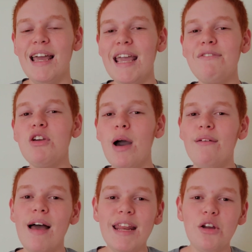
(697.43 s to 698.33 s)
If you
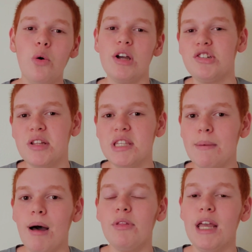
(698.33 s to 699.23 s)
have any questions
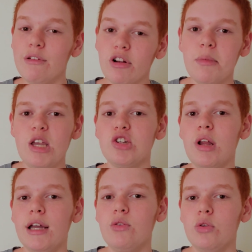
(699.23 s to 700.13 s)
about the information
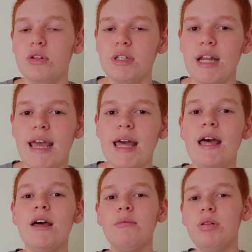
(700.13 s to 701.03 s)
I told you today,
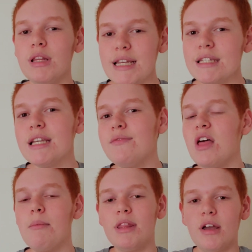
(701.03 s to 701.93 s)
please leave
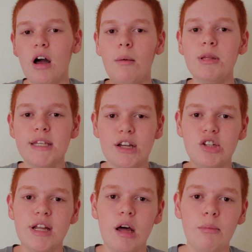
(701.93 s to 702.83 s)
them in the comment
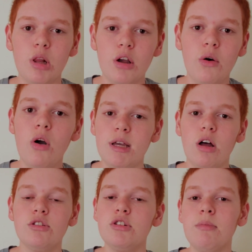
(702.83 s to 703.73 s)
section down below.
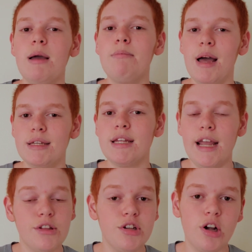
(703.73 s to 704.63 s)
I'll do my best to
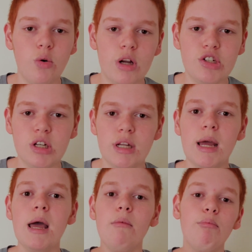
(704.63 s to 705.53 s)
answer your question,
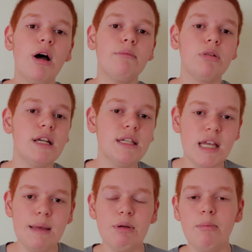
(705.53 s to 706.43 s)
but please
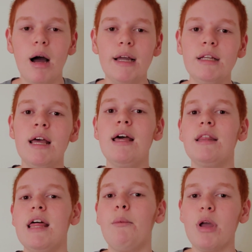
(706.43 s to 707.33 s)
keep in mind
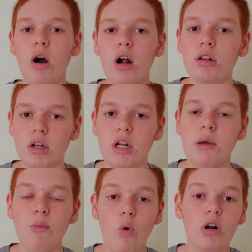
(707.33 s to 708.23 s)
that we are
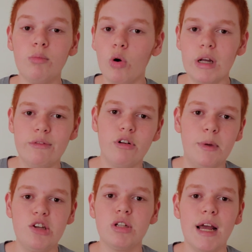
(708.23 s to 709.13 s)
learning more and more
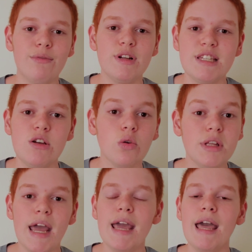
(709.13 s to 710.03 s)
information every single
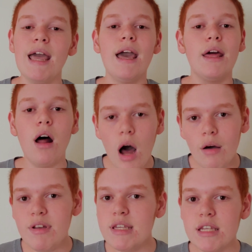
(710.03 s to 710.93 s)
day, and
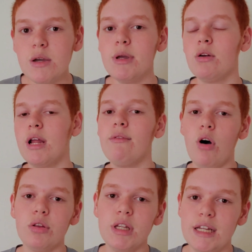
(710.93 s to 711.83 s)
obviously we don't have
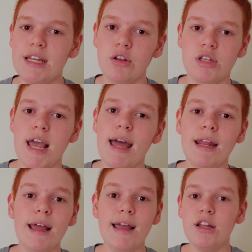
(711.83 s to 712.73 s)
all the details
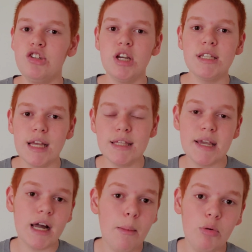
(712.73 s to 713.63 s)
yet. Just since
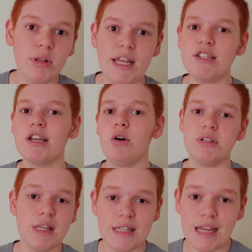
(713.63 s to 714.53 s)
a couple days ago,
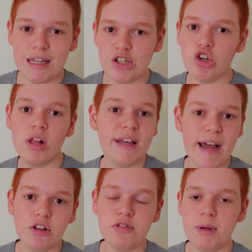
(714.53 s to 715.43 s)
since the initial
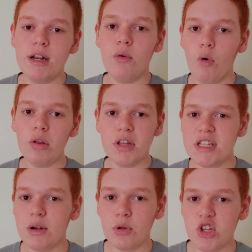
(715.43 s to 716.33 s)
announcement of Walt
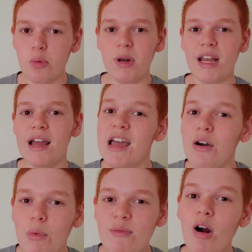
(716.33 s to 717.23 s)
Disney World's opening,
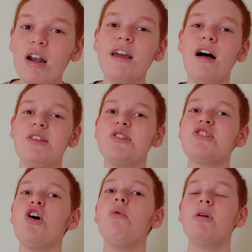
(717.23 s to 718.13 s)
we've already gotten
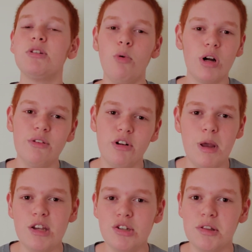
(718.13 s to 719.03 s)
so much more
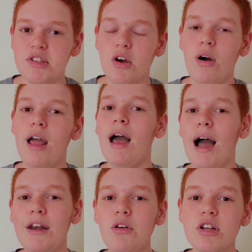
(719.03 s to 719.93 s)
information. So
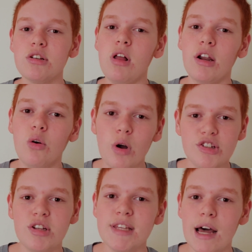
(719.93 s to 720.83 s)
I know a lot of
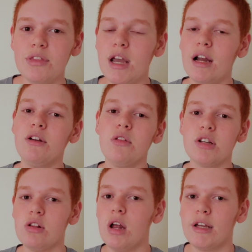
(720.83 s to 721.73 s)
questions out there, I know
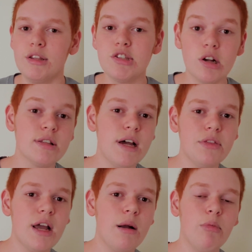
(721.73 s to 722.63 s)
there's a lot of concerns
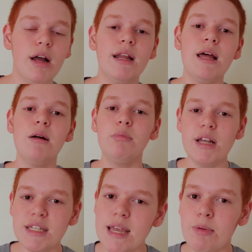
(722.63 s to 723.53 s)
out there, but
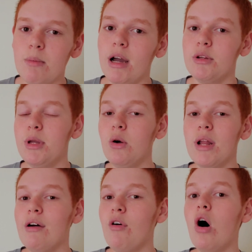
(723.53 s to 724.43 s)
please keep in mind we don't
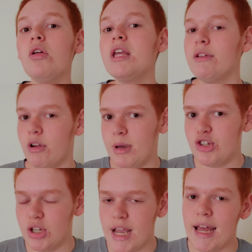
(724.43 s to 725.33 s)
have all the
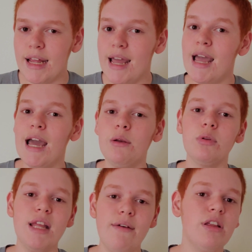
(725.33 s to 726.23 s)
information yet, and
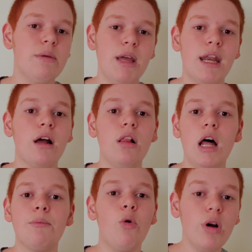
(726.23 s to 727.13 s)
we'll definitely be getting a
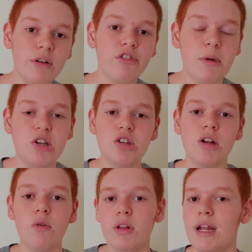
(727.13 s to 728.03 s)
lot of more information
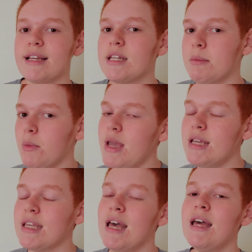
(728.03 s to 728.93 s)
over the next coming
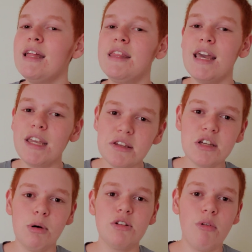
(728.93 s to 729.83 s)
weeks. Thank you
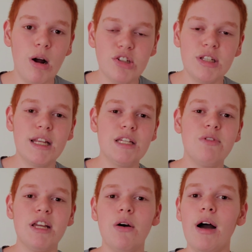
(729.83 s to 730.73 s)
so much for watching today's
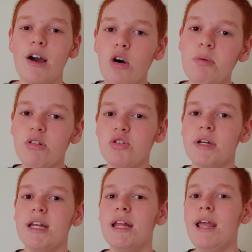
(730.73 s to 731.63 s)
video. I hope you
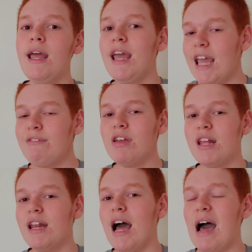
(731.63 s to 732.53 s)
enjoyed it. If you
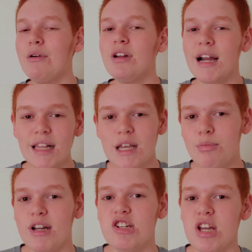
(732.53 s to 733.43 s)
did, I would greatly
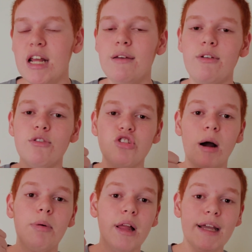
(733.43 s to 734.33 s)
appreciate it if you would
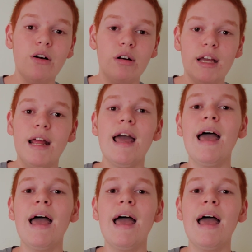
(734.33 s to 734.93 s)
drop a like on it.